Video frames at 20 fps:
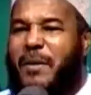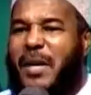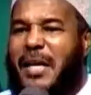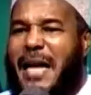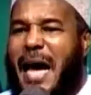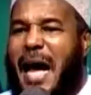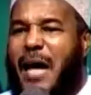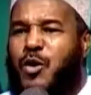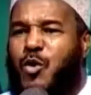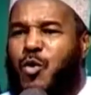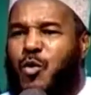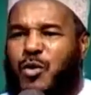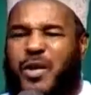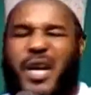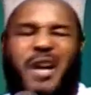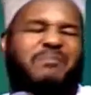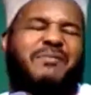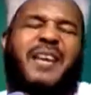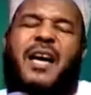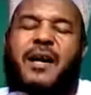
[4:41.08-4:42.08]
Tamil Nadu.
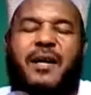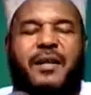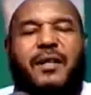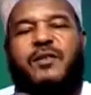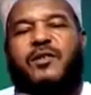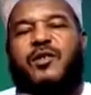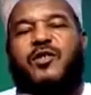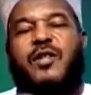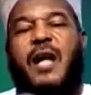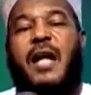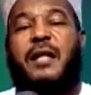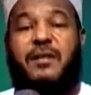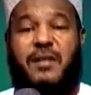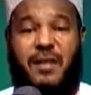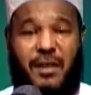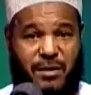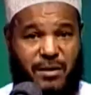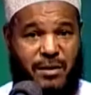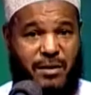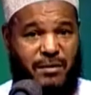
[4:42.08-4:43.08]
You know, this is
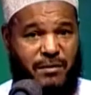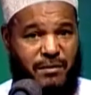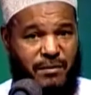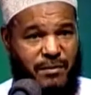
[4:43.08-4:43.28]
nonsense.